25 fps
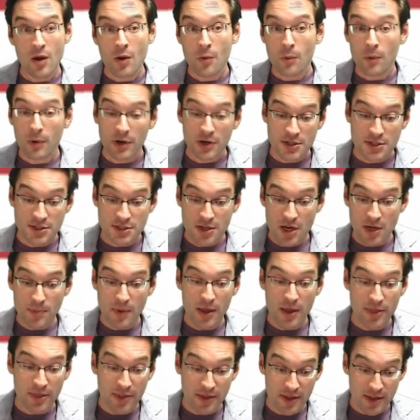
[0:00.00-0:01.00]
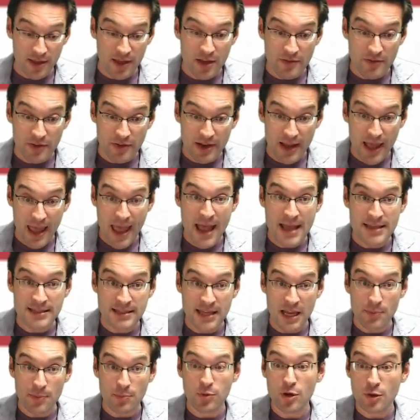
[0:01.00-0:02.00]
We're going to start by thinking of it as
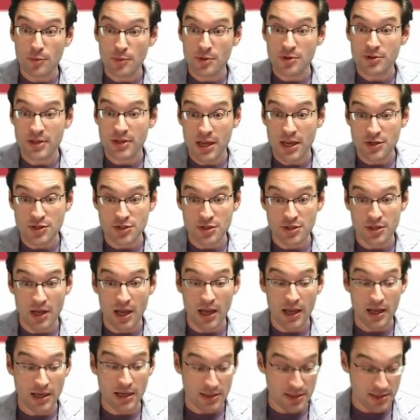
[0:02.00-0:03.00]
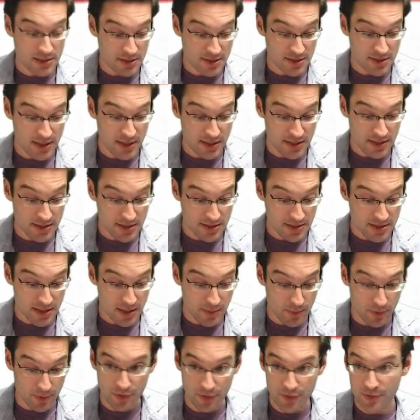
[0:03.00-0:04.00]
a permutation on six
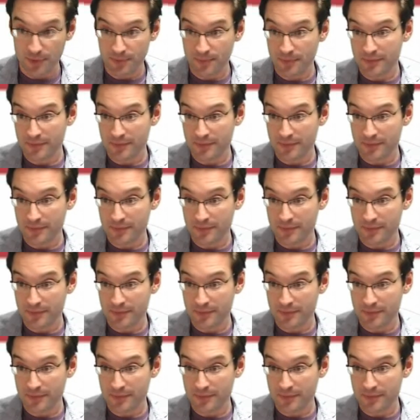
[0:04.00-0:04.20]
symbols.